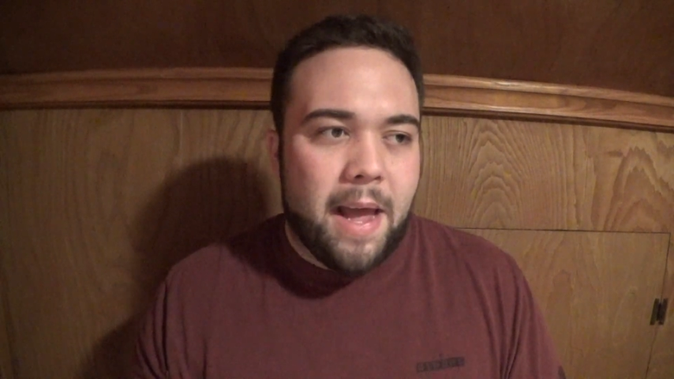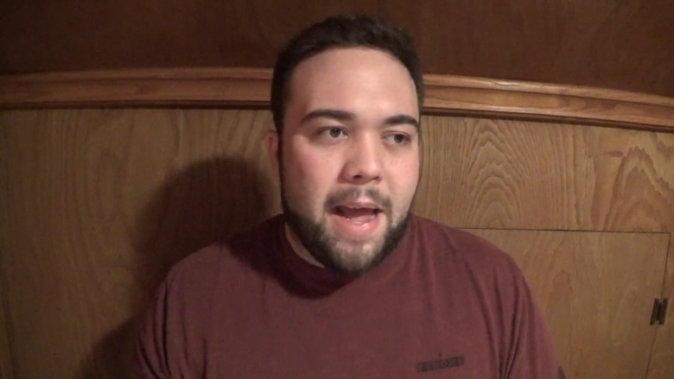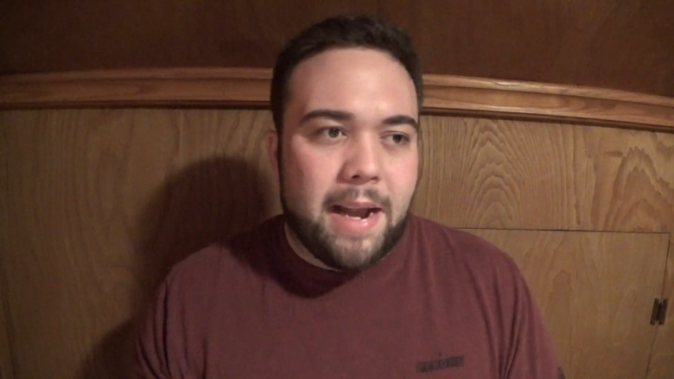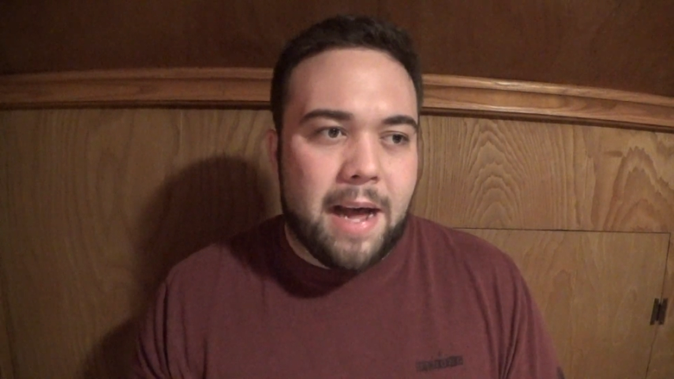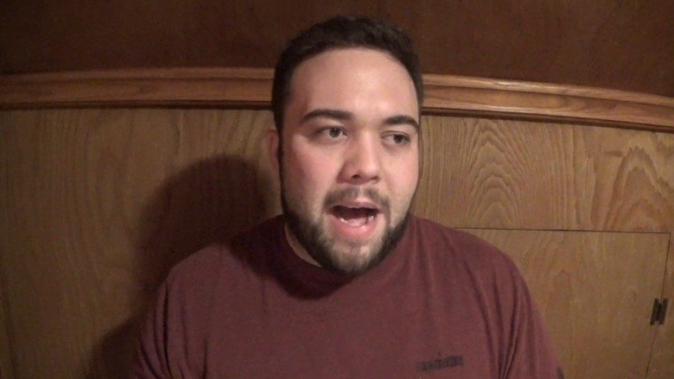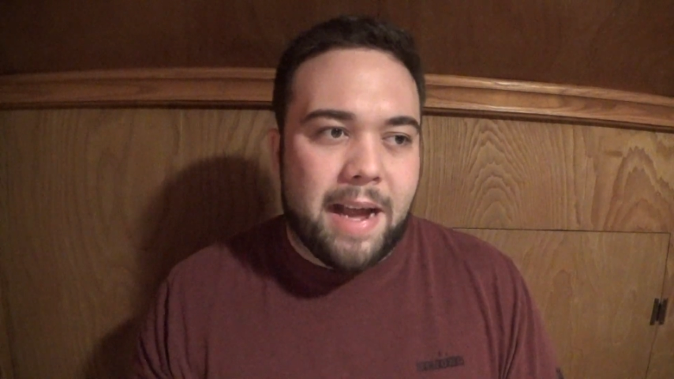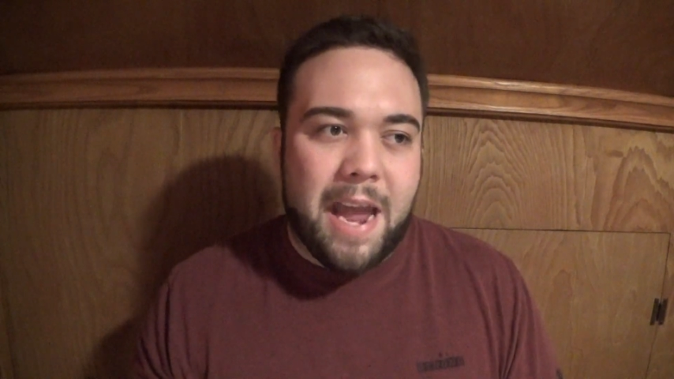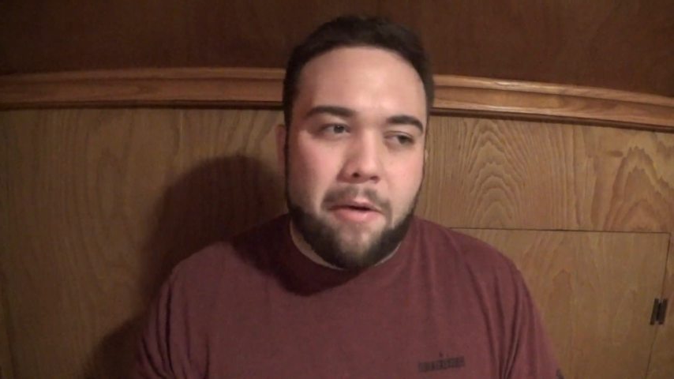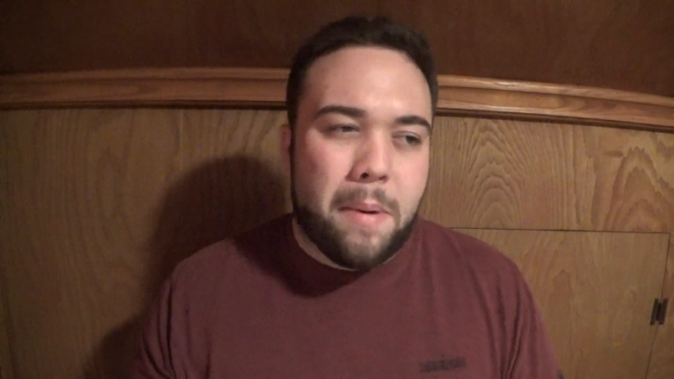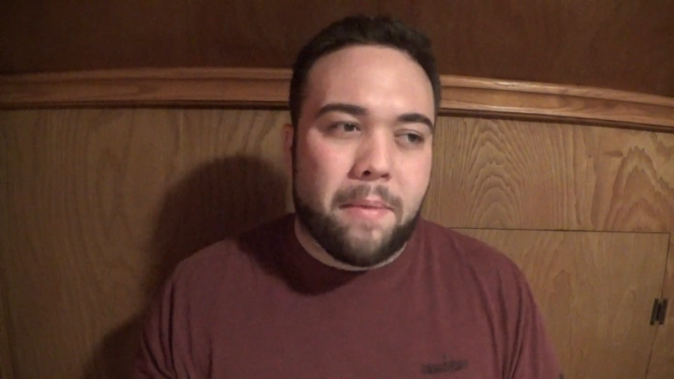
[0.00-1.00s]
And I
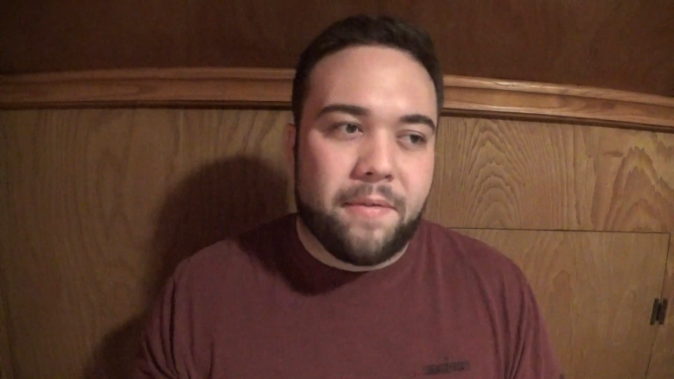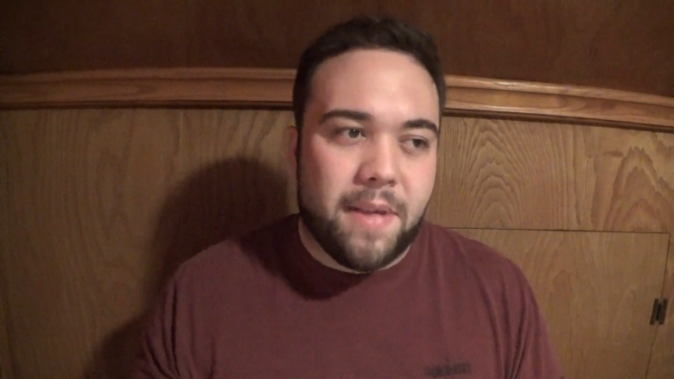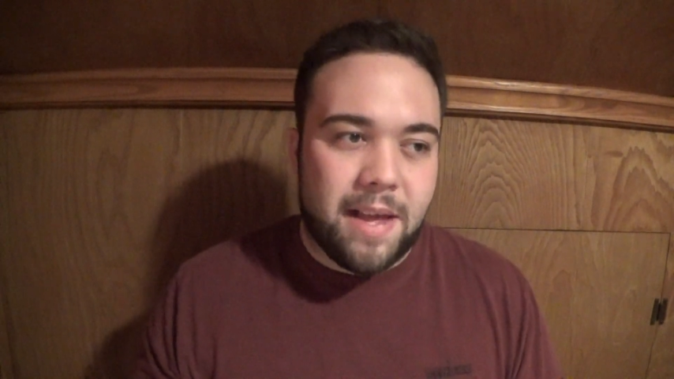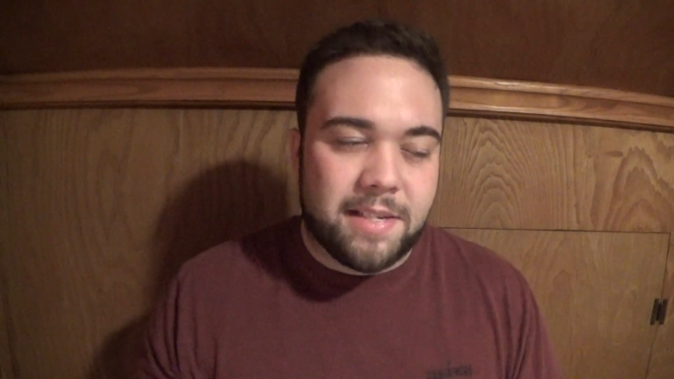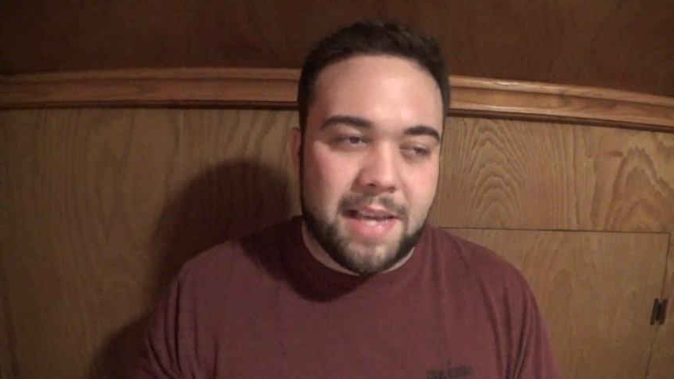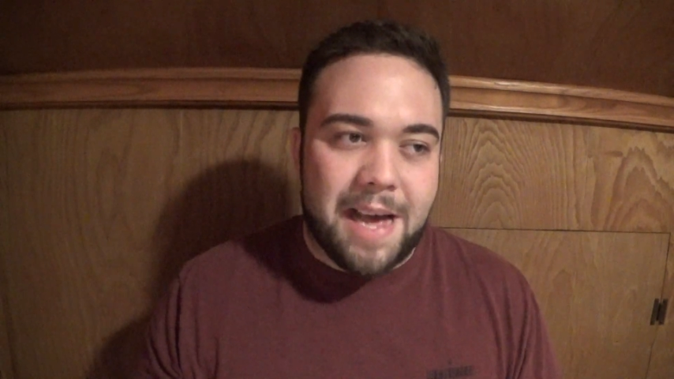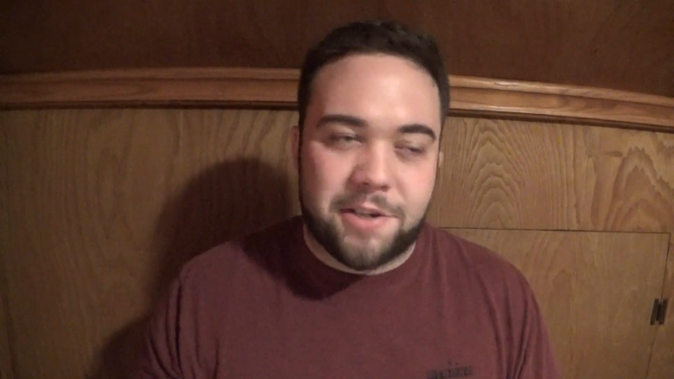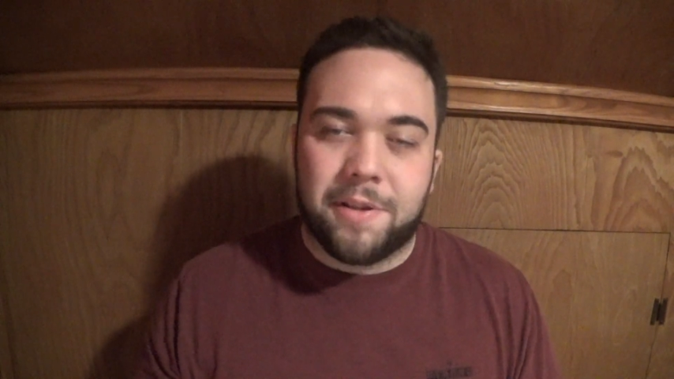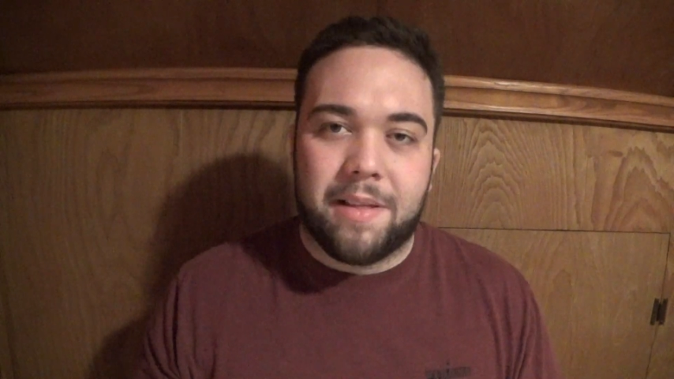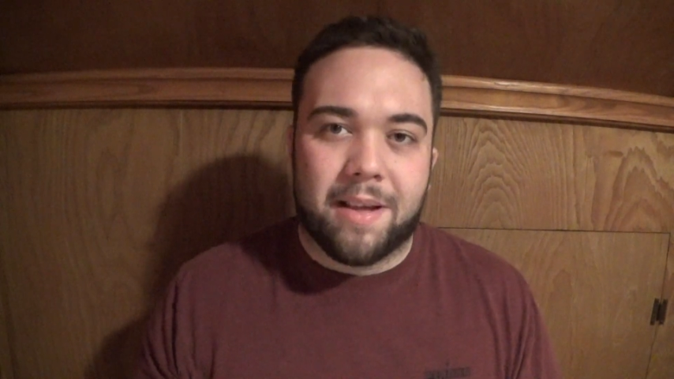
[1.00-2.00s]
can't remember if it's
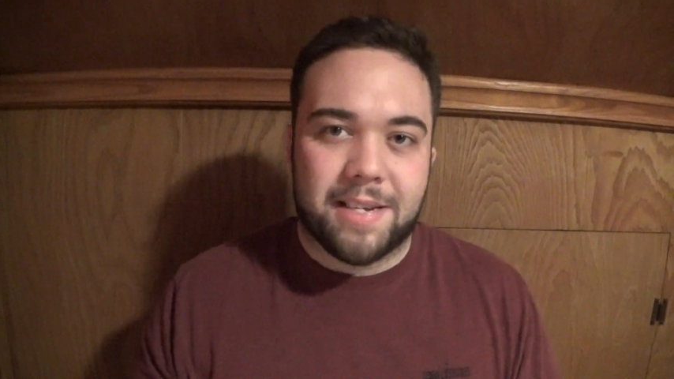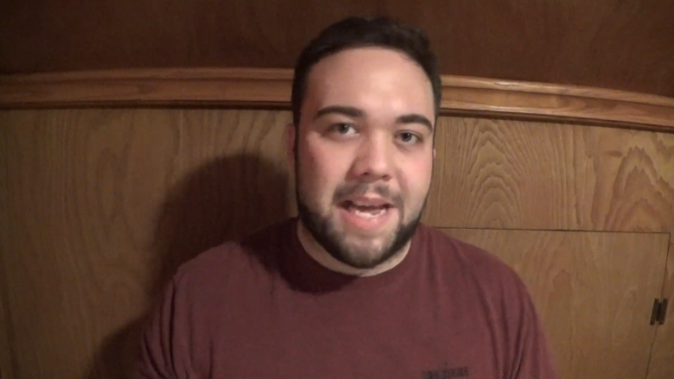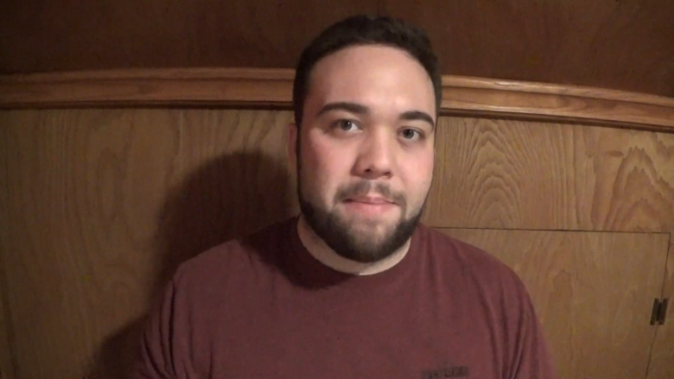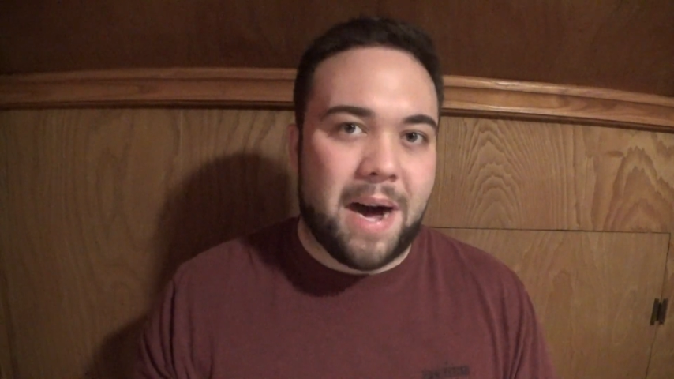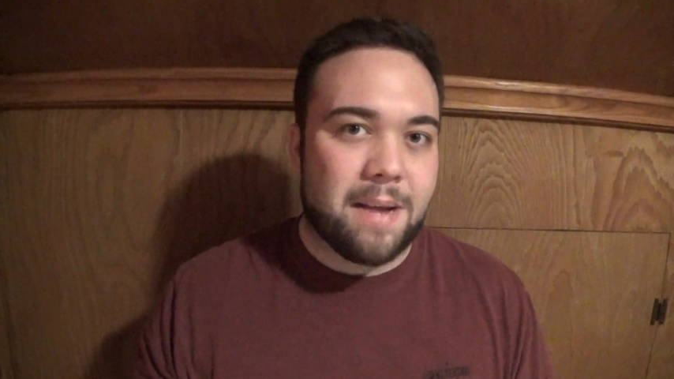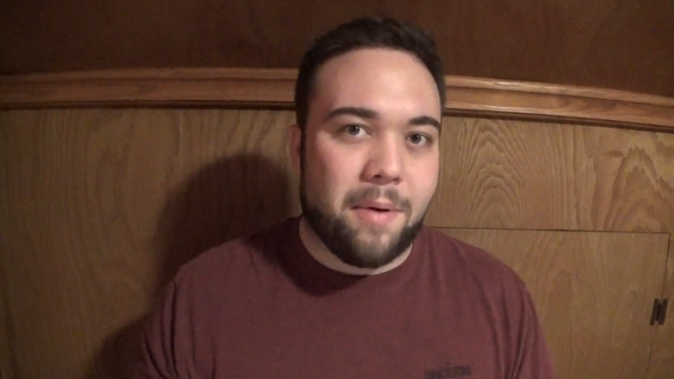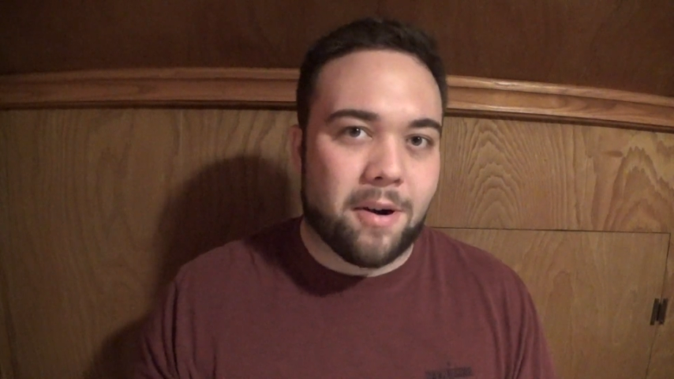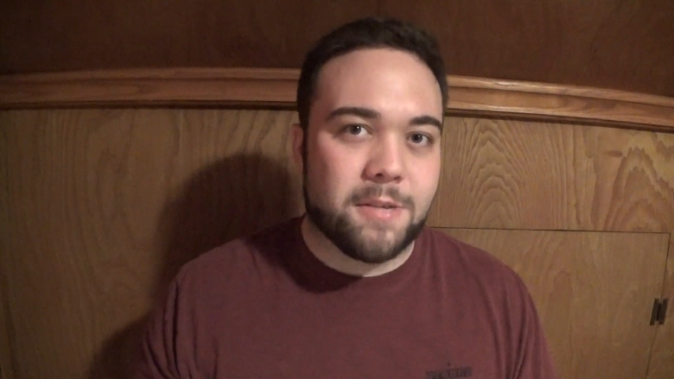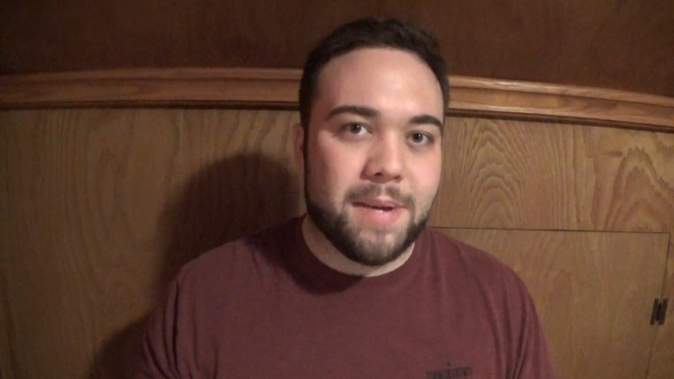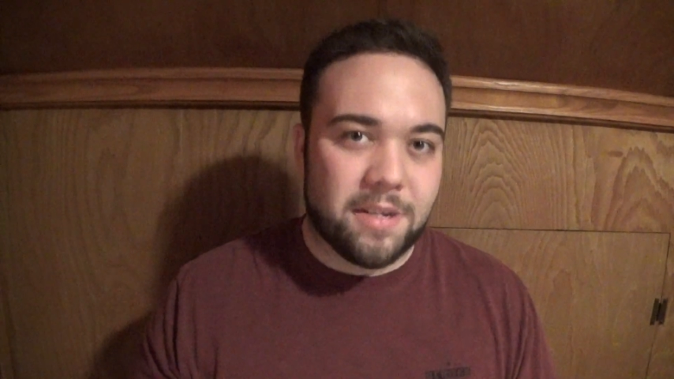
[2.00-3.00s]
actually like dead body
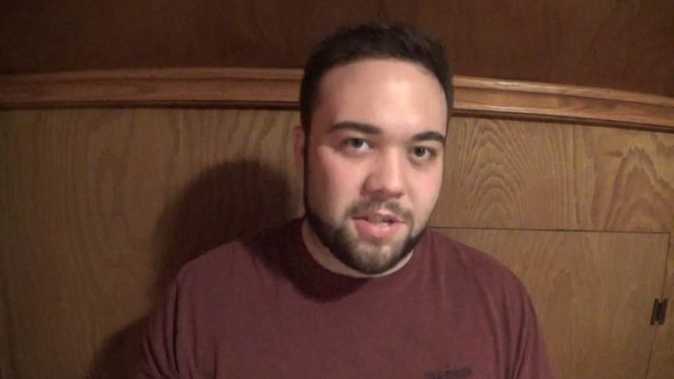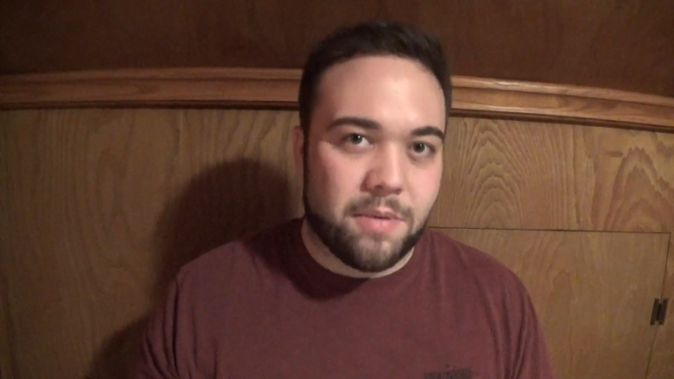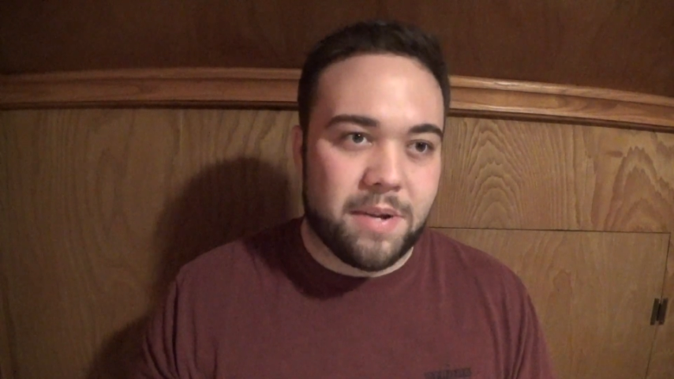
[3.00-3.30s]
parts being sewn